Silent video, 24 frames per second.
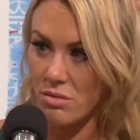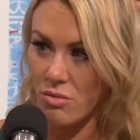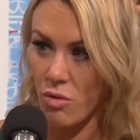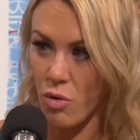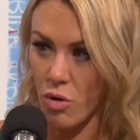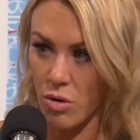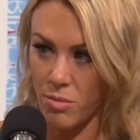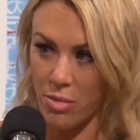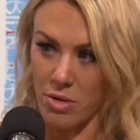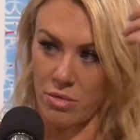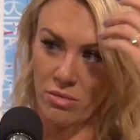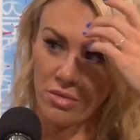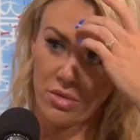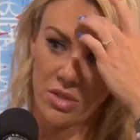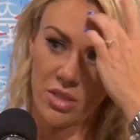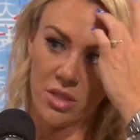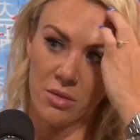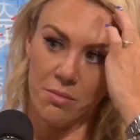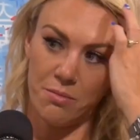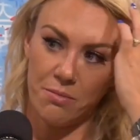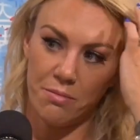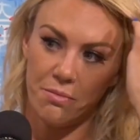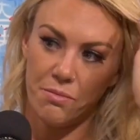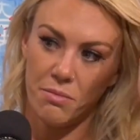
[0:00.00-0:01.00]

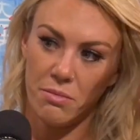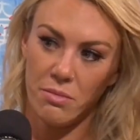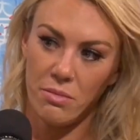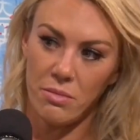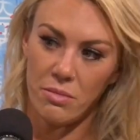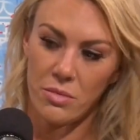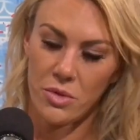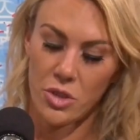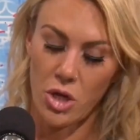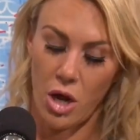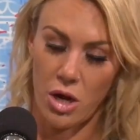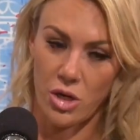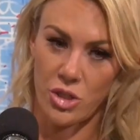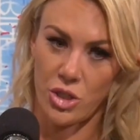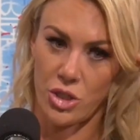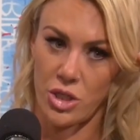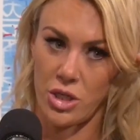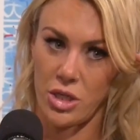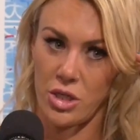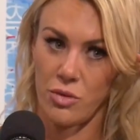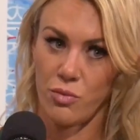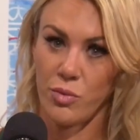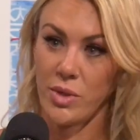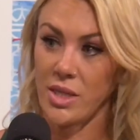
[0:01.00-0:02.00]
hormones
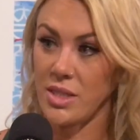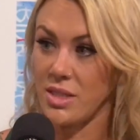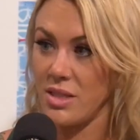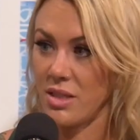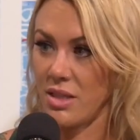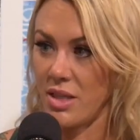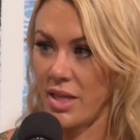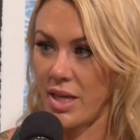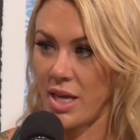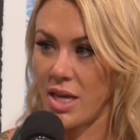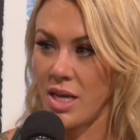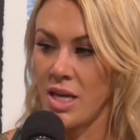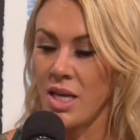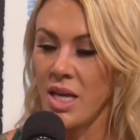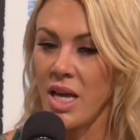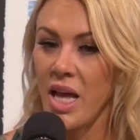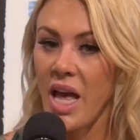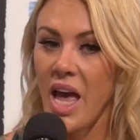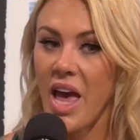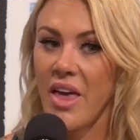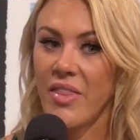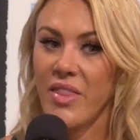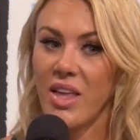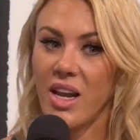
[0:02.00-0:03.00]
doctor recently yep.
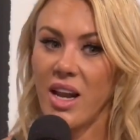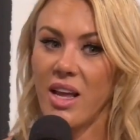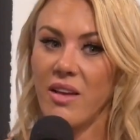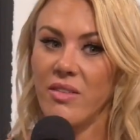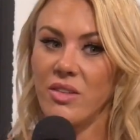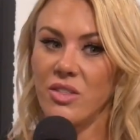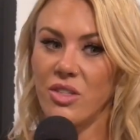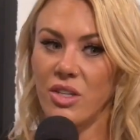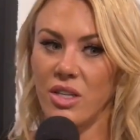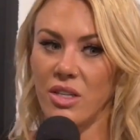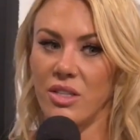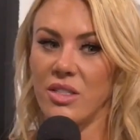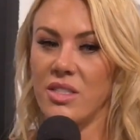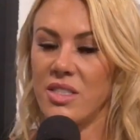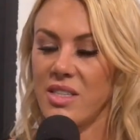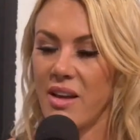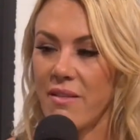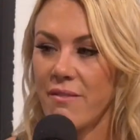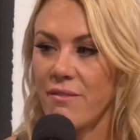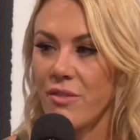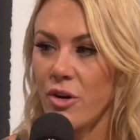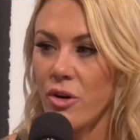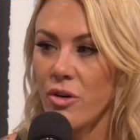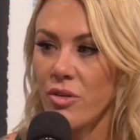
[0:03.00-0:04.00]
and then i even took it a
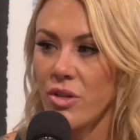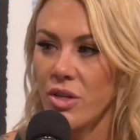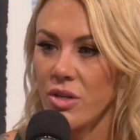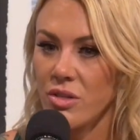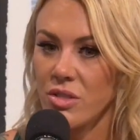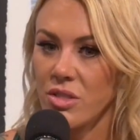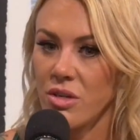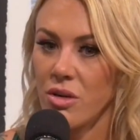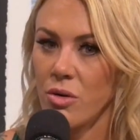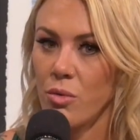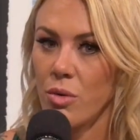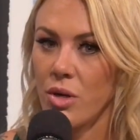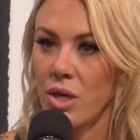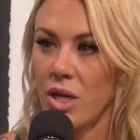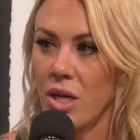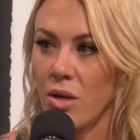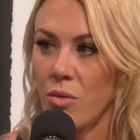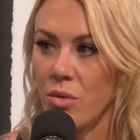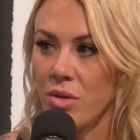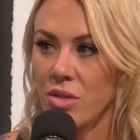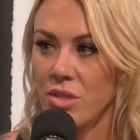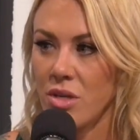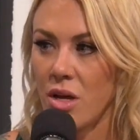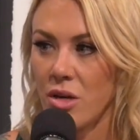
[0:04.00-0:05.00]
step further and started
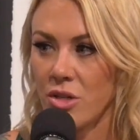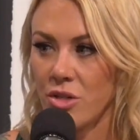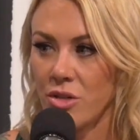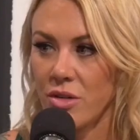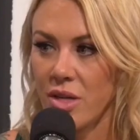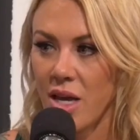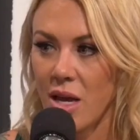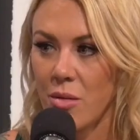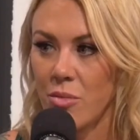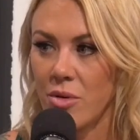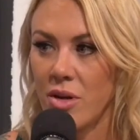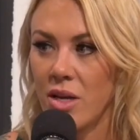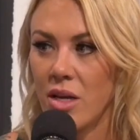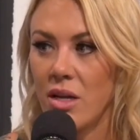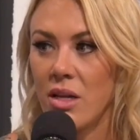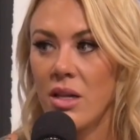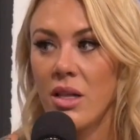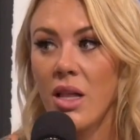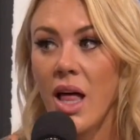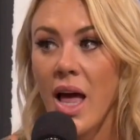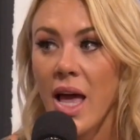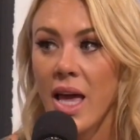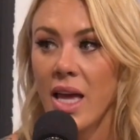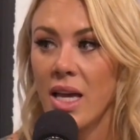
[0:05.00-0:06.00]
working with dr
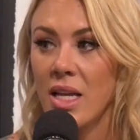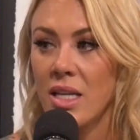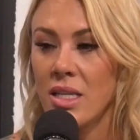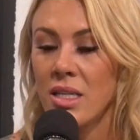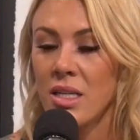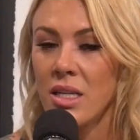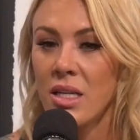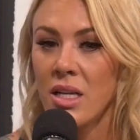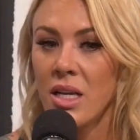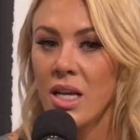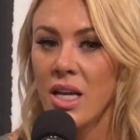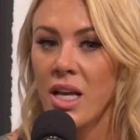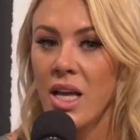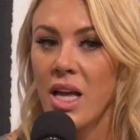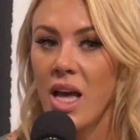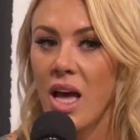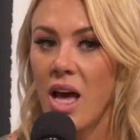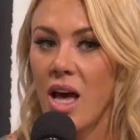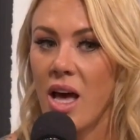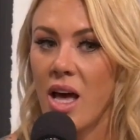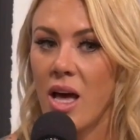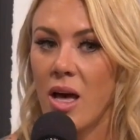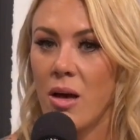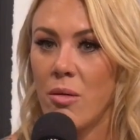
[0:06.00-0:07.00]
gabrielle lyon
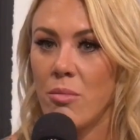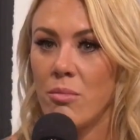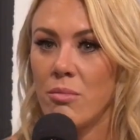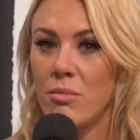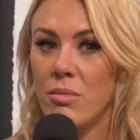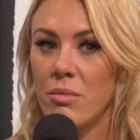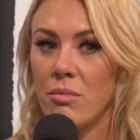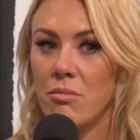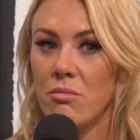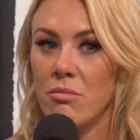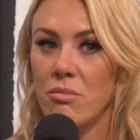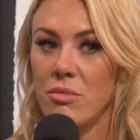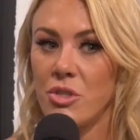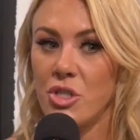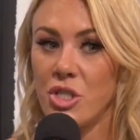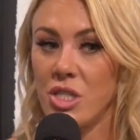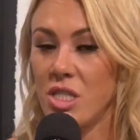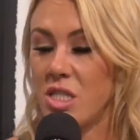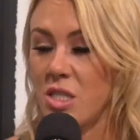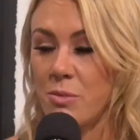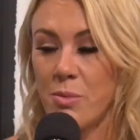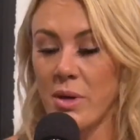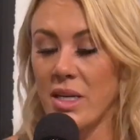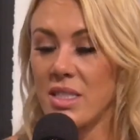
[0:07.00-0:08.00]
um,
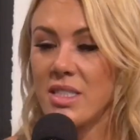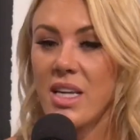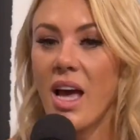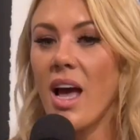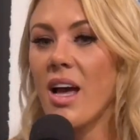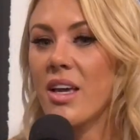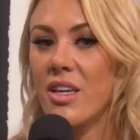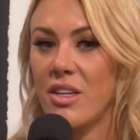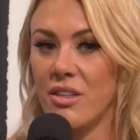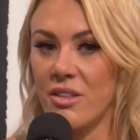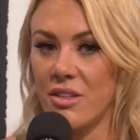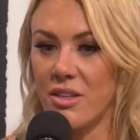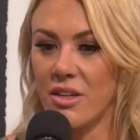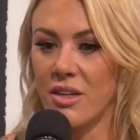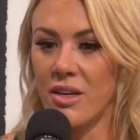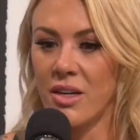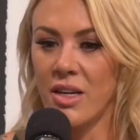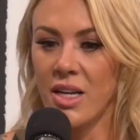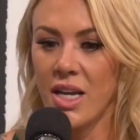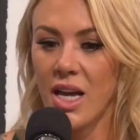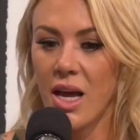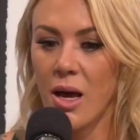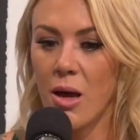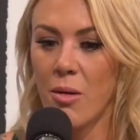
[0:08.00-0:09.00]
she's
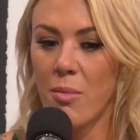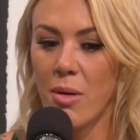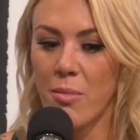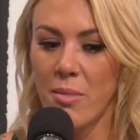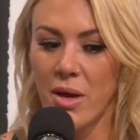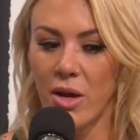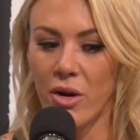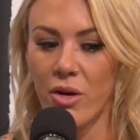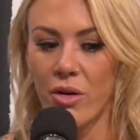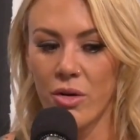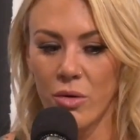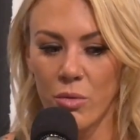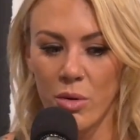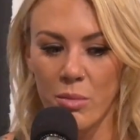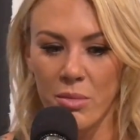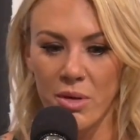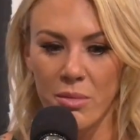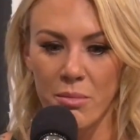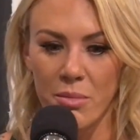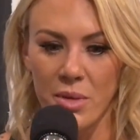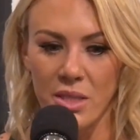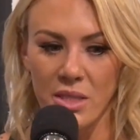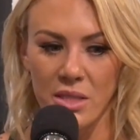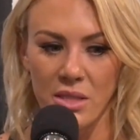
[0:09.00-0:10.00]
spectacular. Um, I met her at a
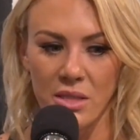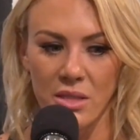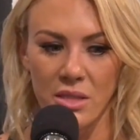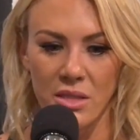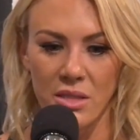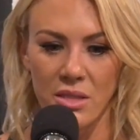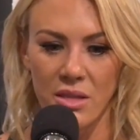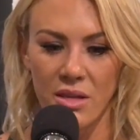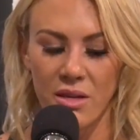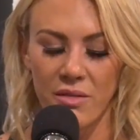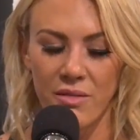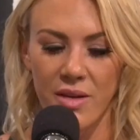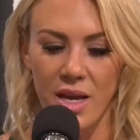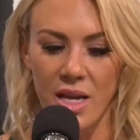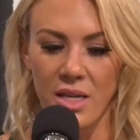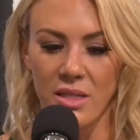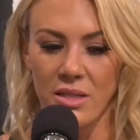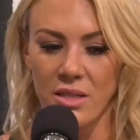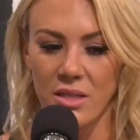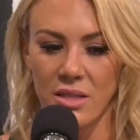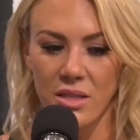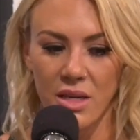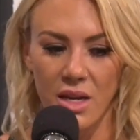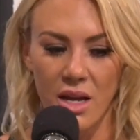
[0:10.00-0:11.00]
Women in Business
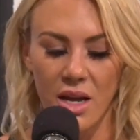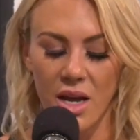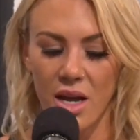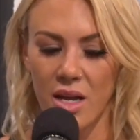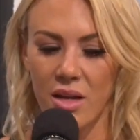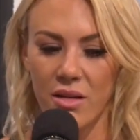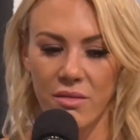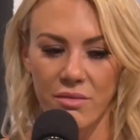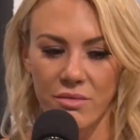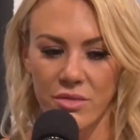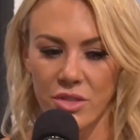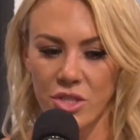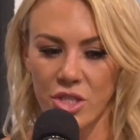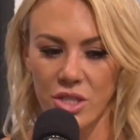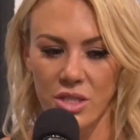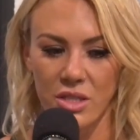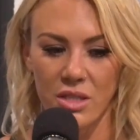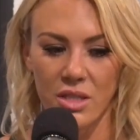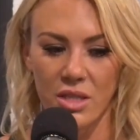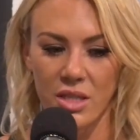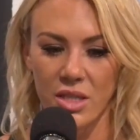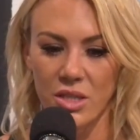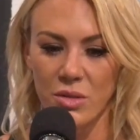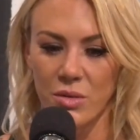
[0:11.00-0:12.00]
event, and I
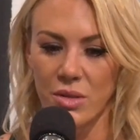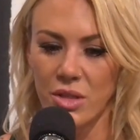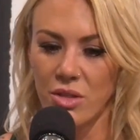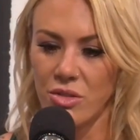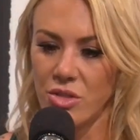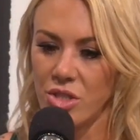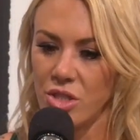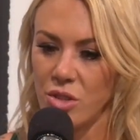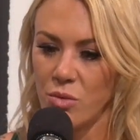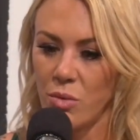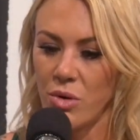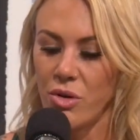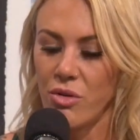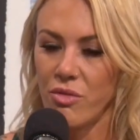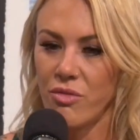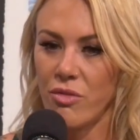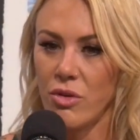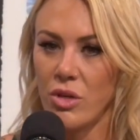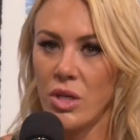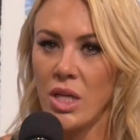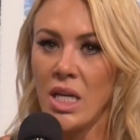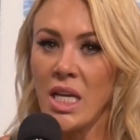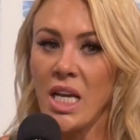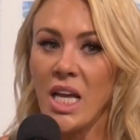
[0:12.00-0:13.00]
just clicked with her, and she's
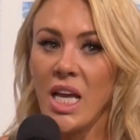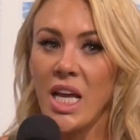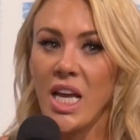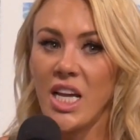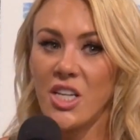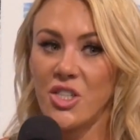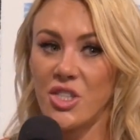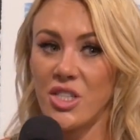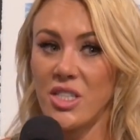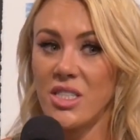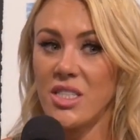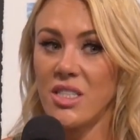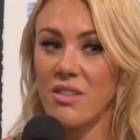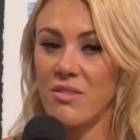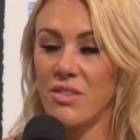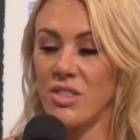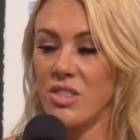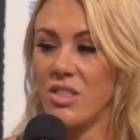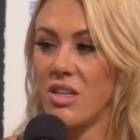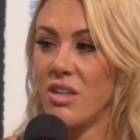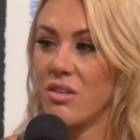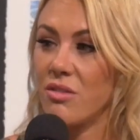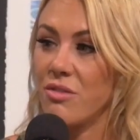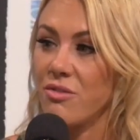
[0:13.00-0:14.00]
wonderful. And she's
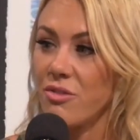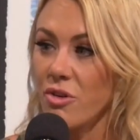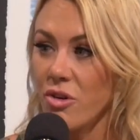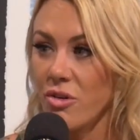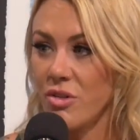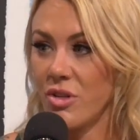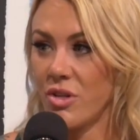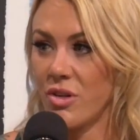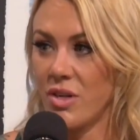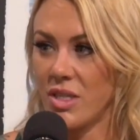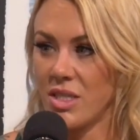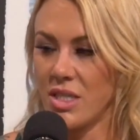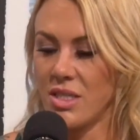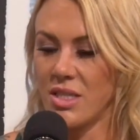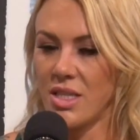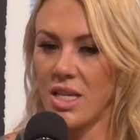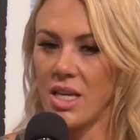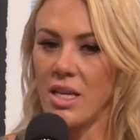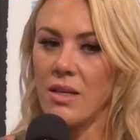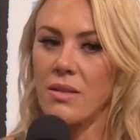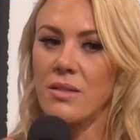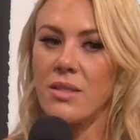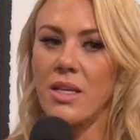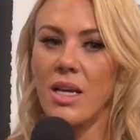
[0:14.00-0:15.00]
even dug further into
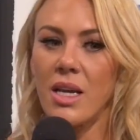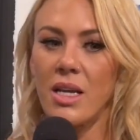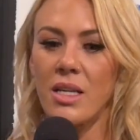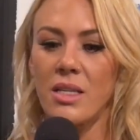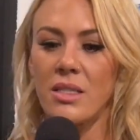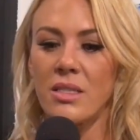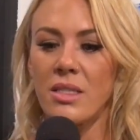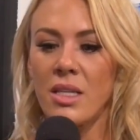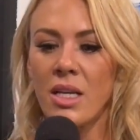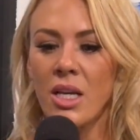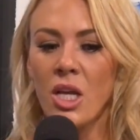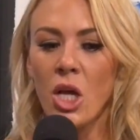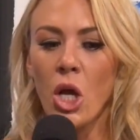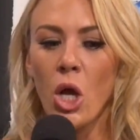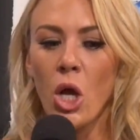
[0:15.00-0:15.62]
things. And